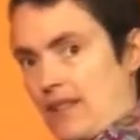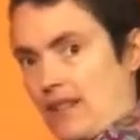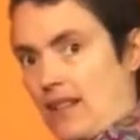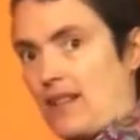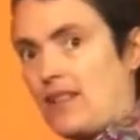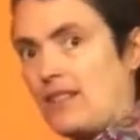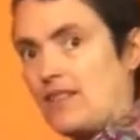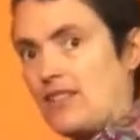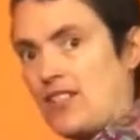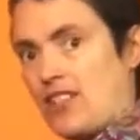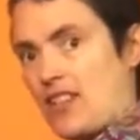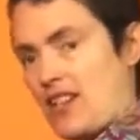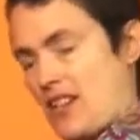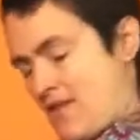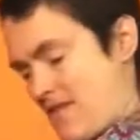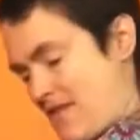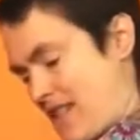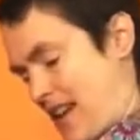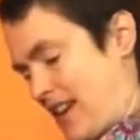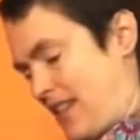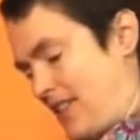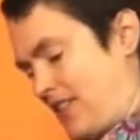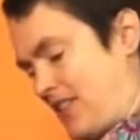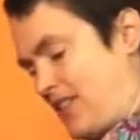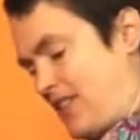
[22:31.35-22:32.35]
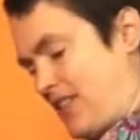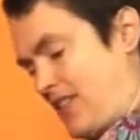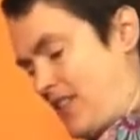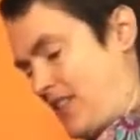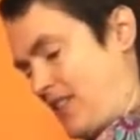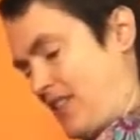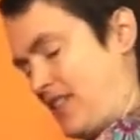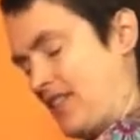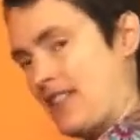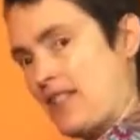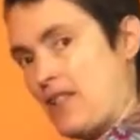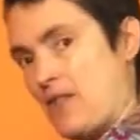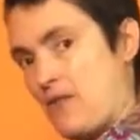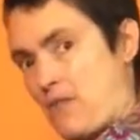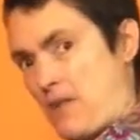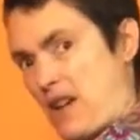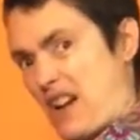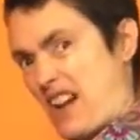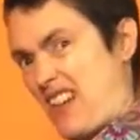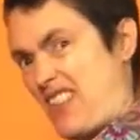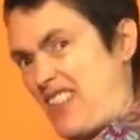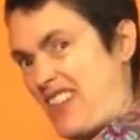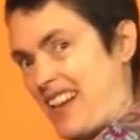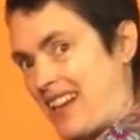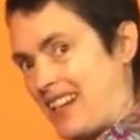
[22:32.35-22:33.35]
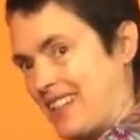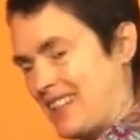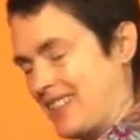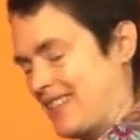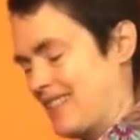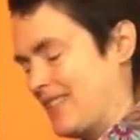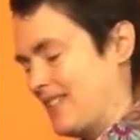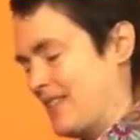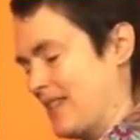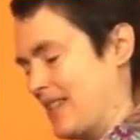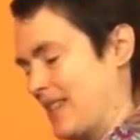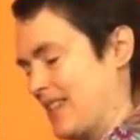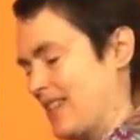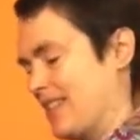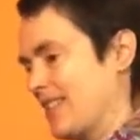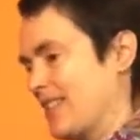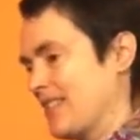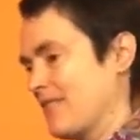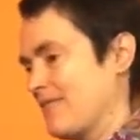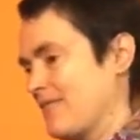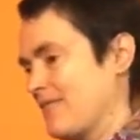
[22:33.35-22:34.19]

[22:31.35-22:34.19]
I'll turn around so you can see what my other hand's doing.